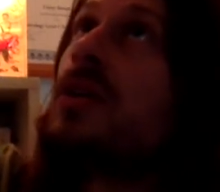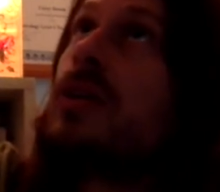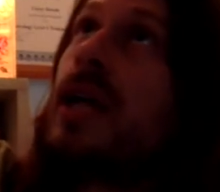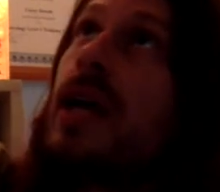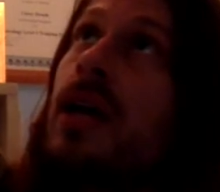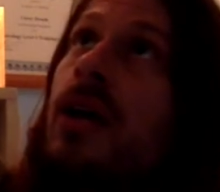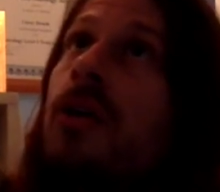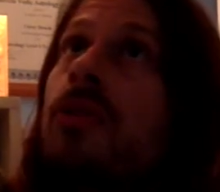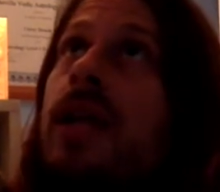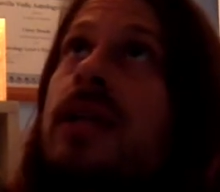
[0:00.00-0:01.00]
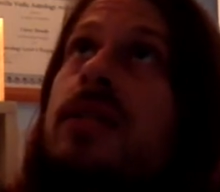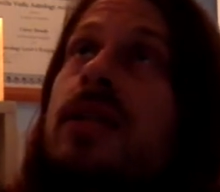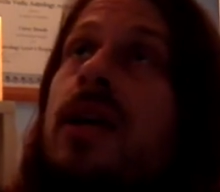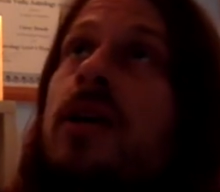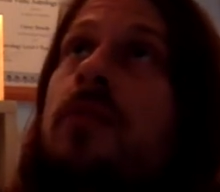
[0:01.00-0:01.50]
okay, oh, that's
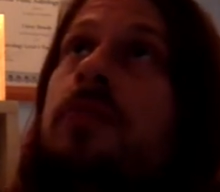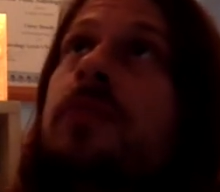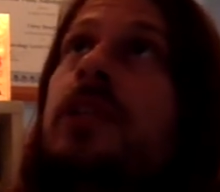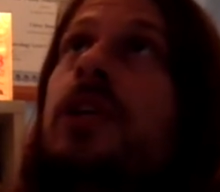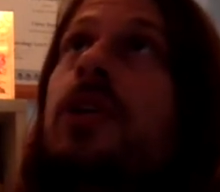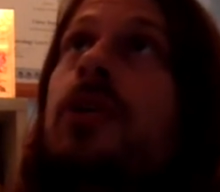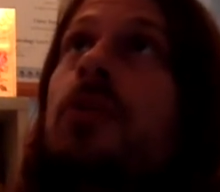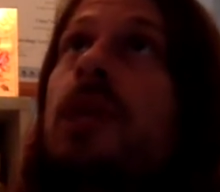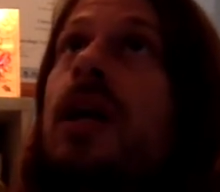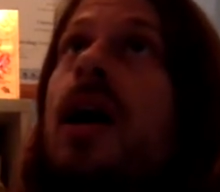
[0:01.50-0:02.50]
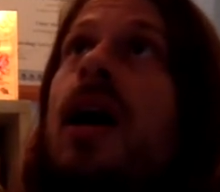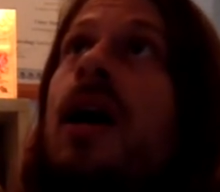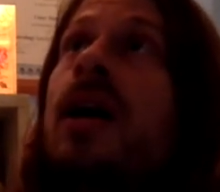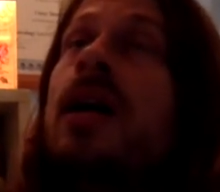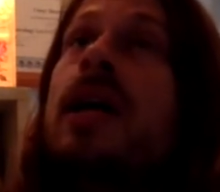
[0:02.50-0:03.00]
you know,
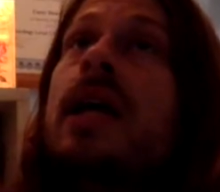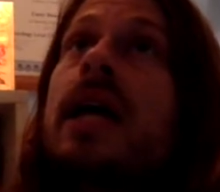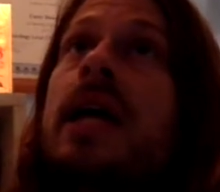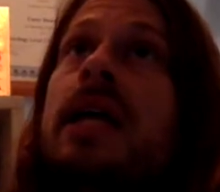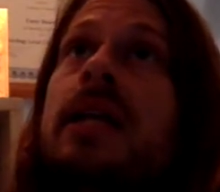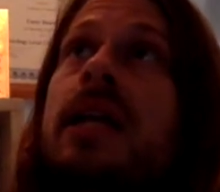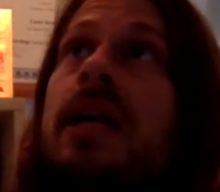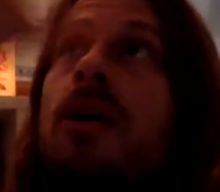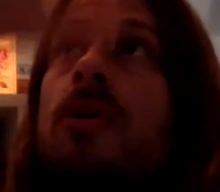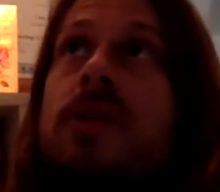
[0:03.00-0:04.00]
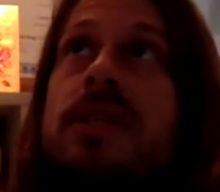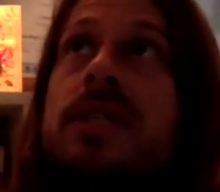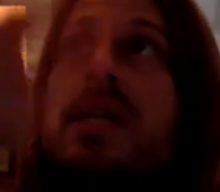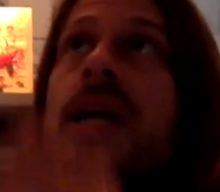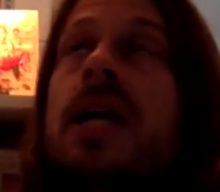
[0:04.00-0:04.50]
Maga, and all
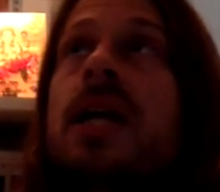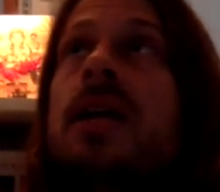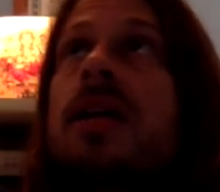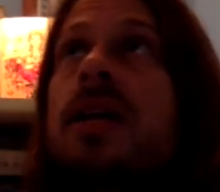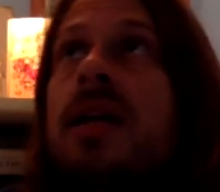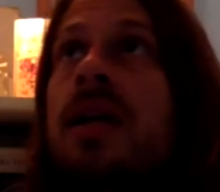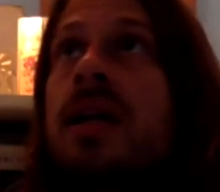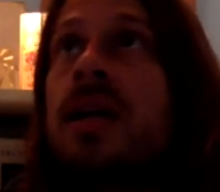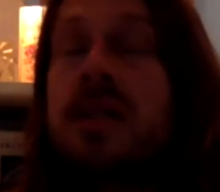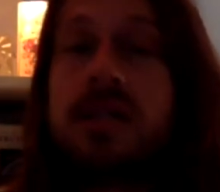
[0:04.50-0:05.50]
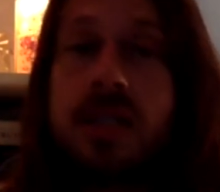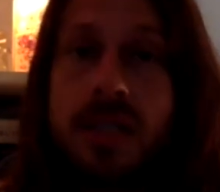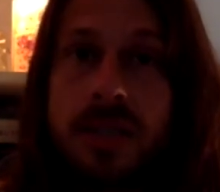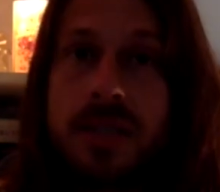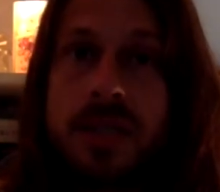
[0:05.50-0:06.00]
this,
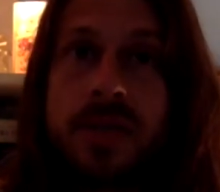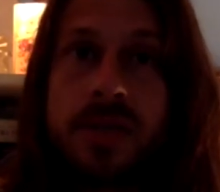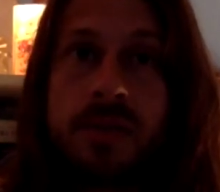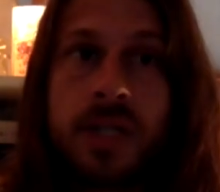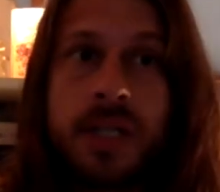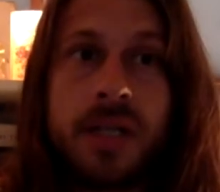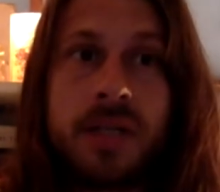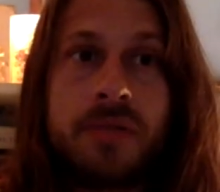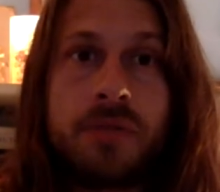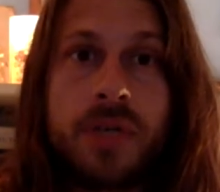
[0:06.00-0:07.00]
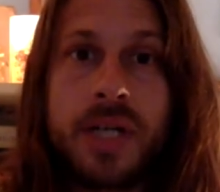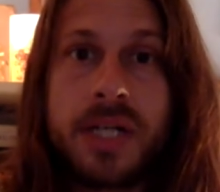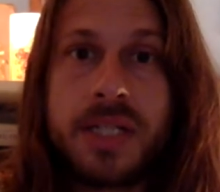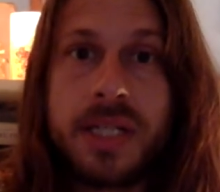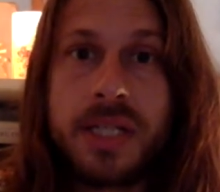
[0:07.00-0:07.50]
it's very good and very good
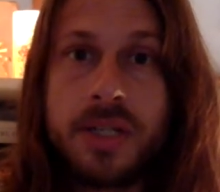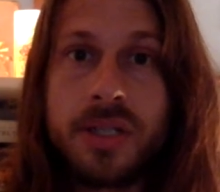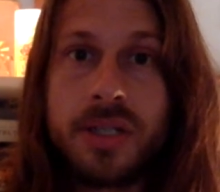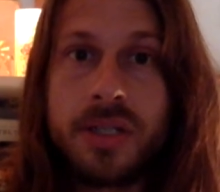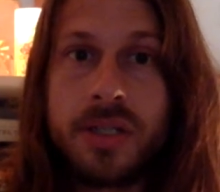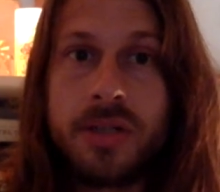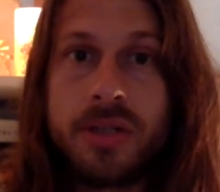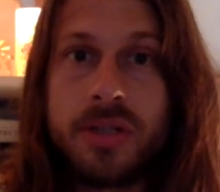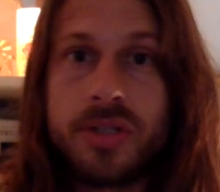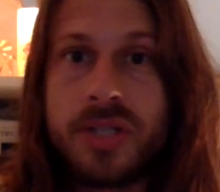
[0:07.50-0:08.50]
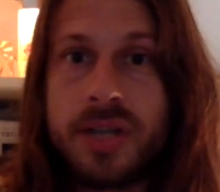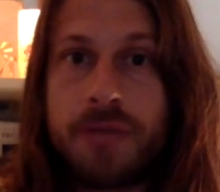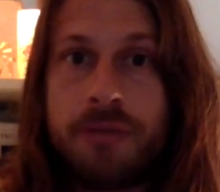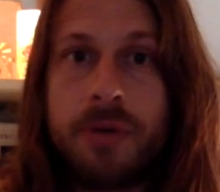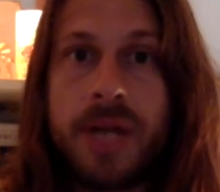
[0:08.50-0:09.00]
idea. And you can, you know, use, there's a
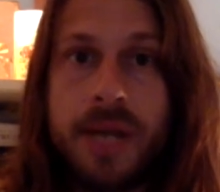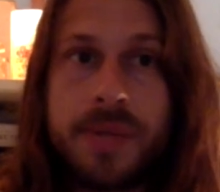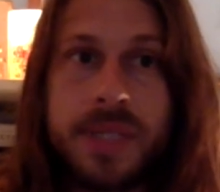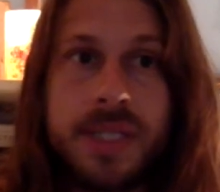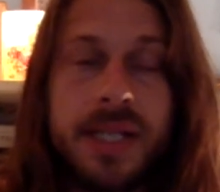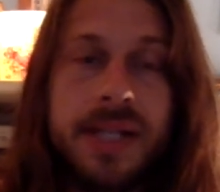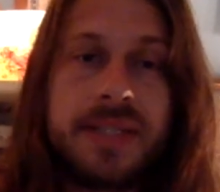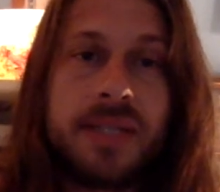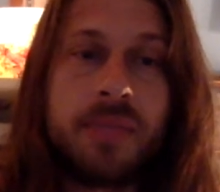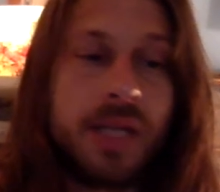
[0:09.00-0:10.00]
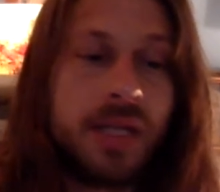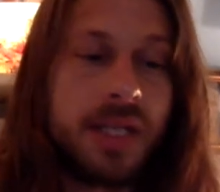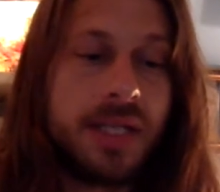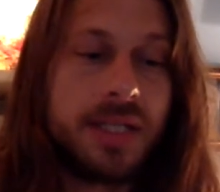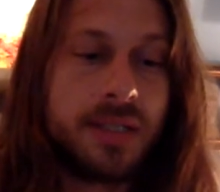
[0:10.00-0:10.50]
lot of phone apps these days that make it
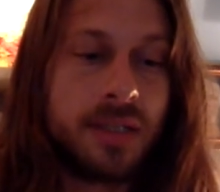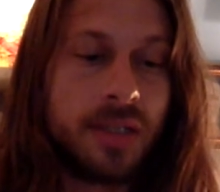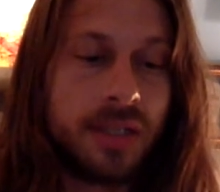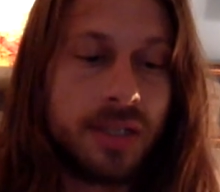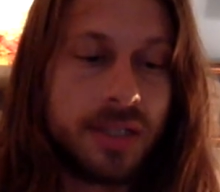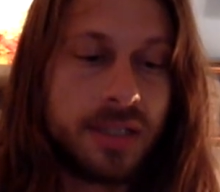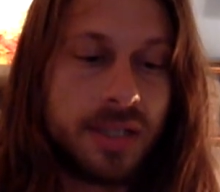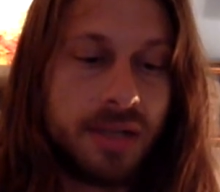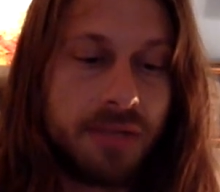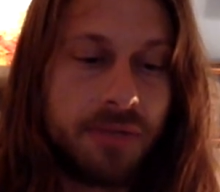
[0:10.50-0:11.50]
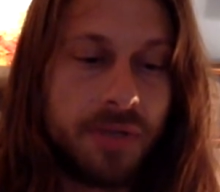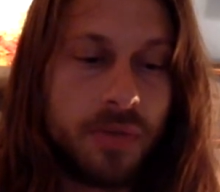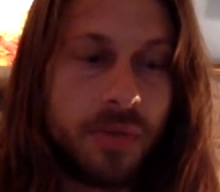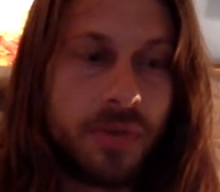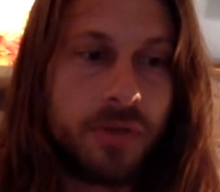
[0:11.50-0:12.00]
easy to look at this stuff
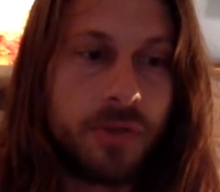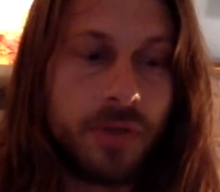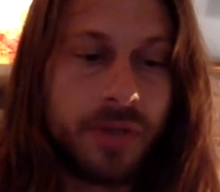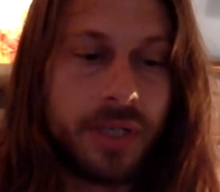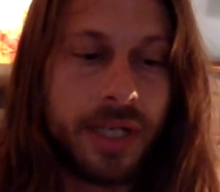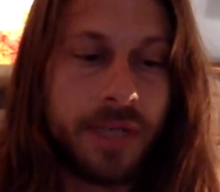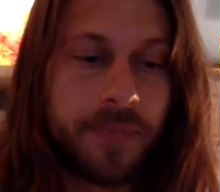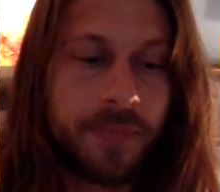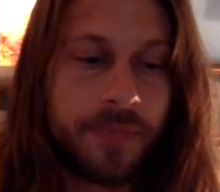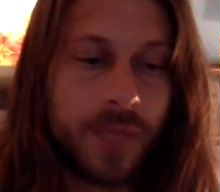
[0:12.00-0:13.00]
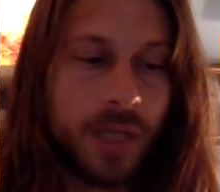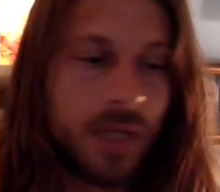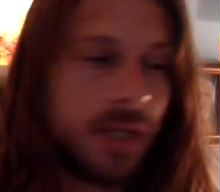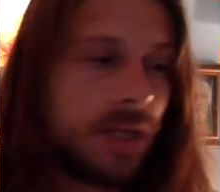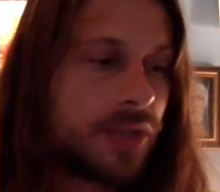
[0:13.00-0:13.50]
with your phone at night.
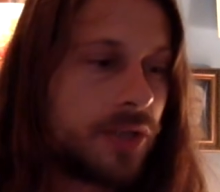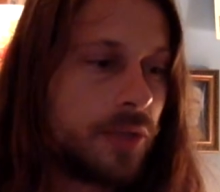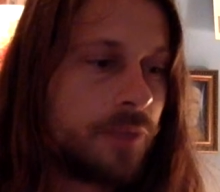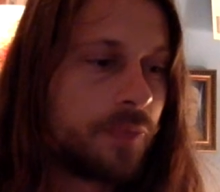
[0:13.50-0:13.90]
So